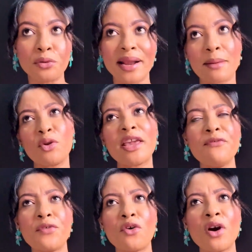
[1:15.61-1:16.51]
but I'm looking
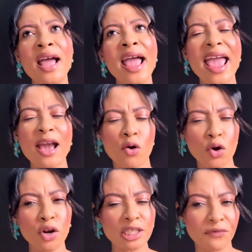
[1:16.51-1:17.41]
for a
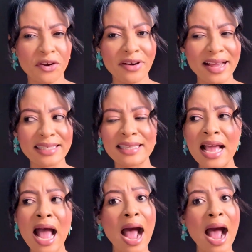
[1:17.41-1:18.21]
coconut fragrance.